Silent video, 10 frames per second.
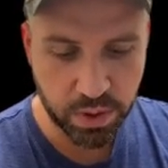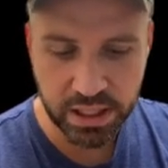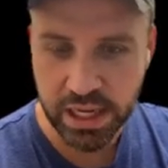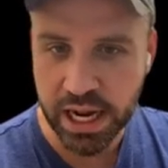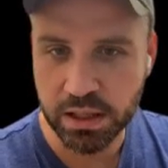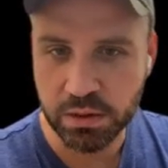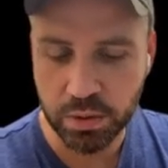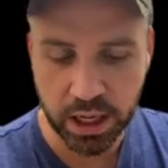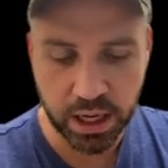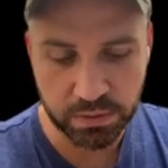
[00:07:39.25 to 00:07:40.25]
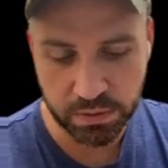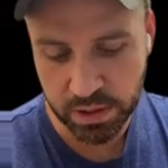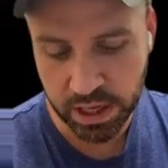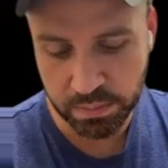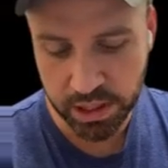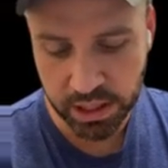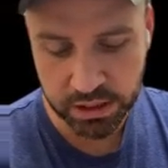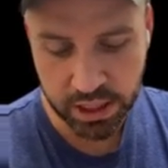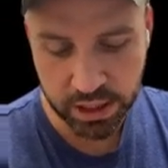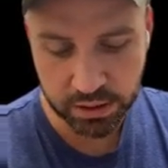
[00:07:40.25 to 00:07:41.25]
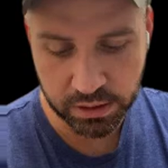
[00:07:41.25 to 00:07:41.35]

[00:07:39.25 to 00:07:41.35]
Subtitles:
he attacks right after that big attack.